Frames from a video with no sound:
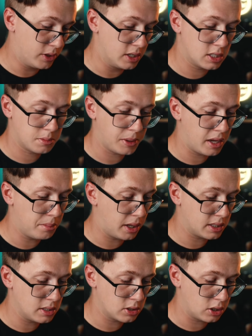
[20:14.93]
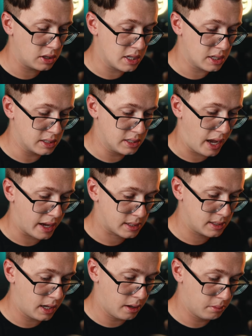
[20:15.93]
The display buttons are the exact
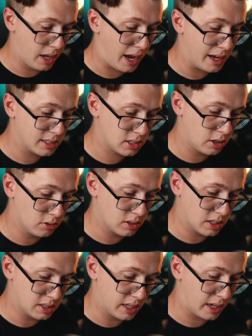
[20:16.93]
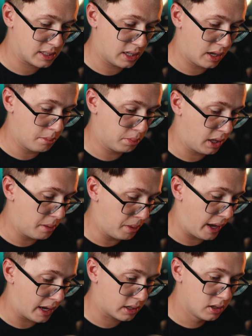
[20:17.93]
same. The ISO is the exact same,
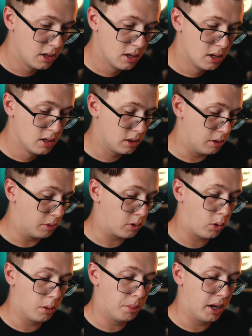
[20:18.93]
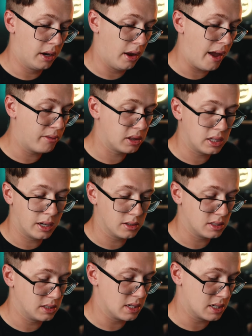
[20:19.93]
playback, the record button, everything
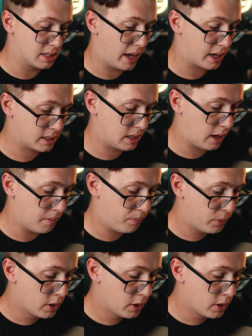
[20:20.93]
else is the exact same.